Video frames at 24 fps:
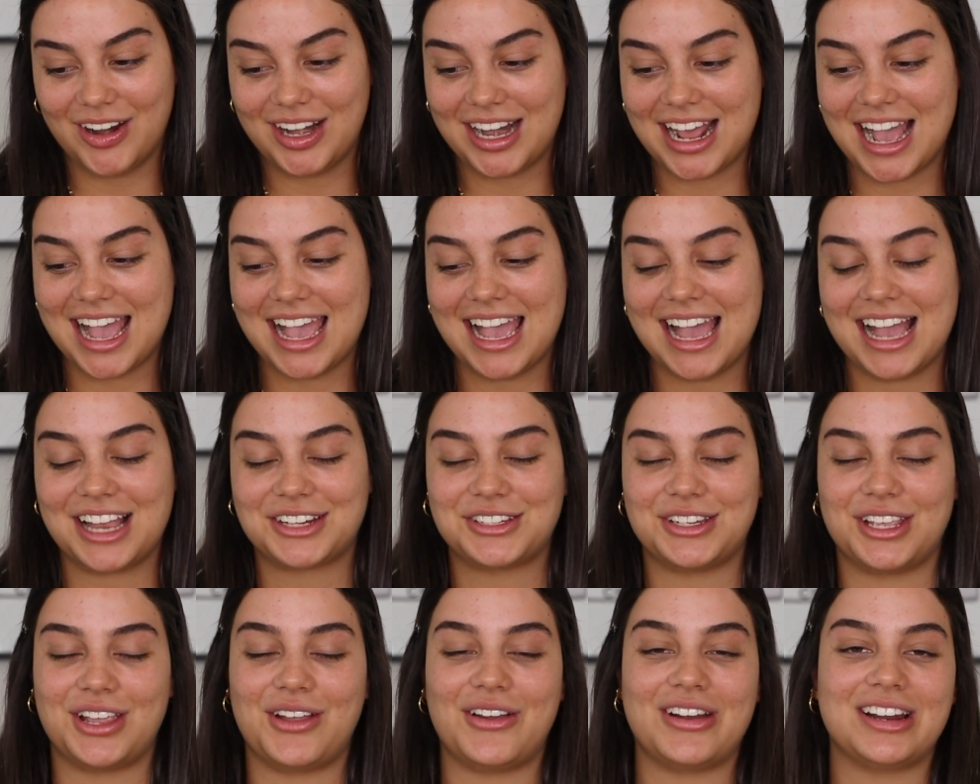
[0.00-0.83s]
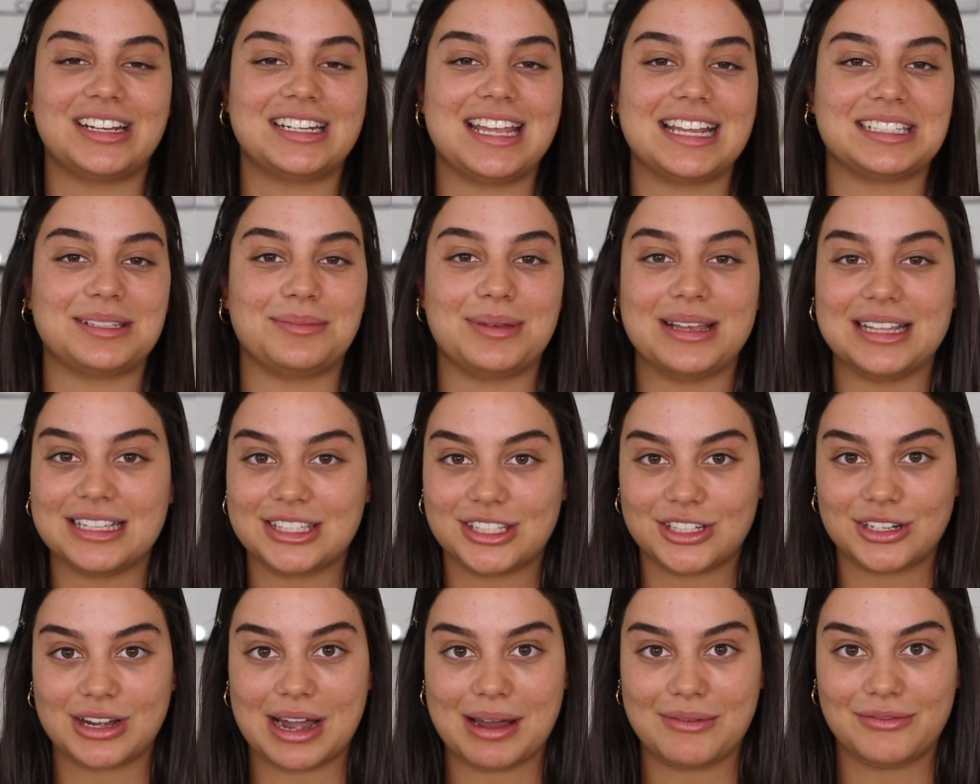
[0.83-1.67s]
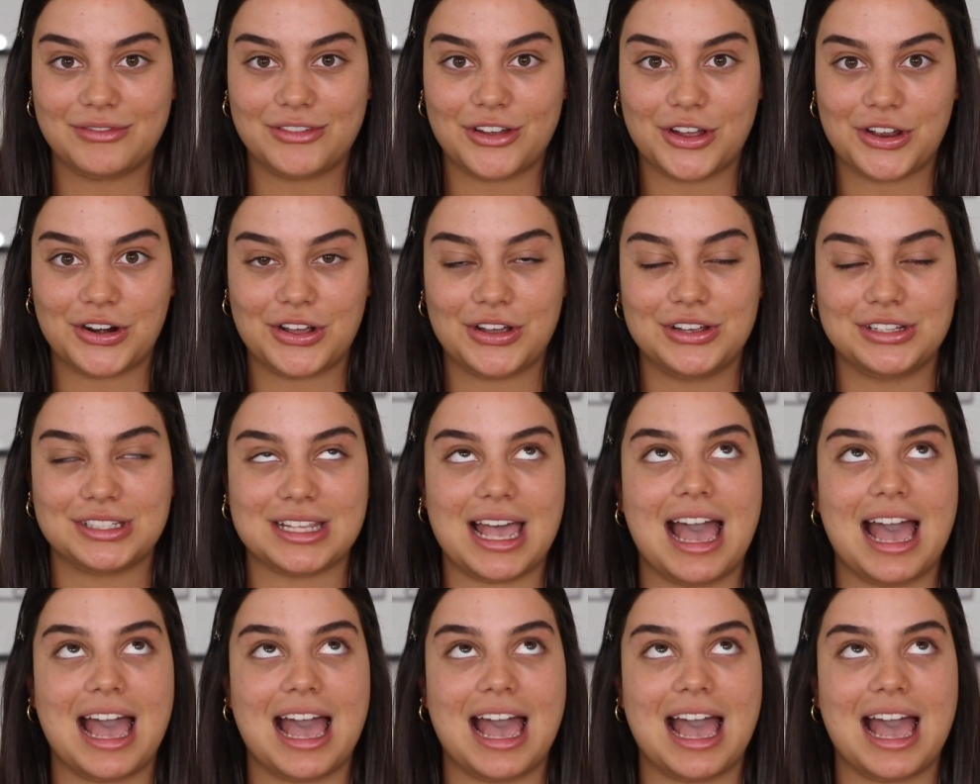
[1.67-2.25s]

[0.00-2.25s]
and I are actually going to take some Instagram photos.